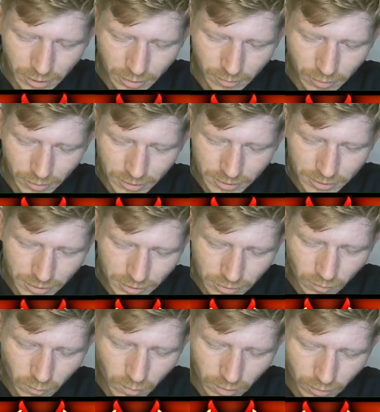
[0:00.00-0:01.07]
Come on, he's just
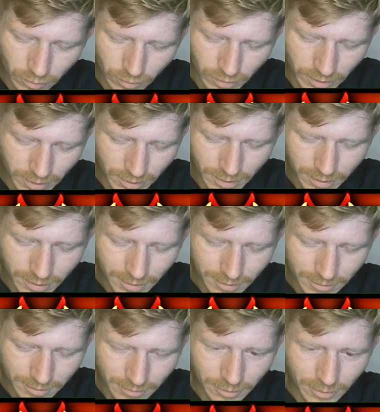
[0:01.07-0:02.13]
got well lucky.
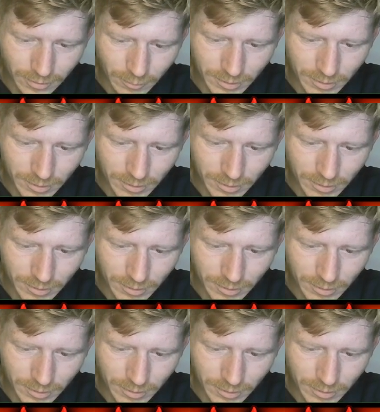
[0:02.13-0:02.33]
Come on,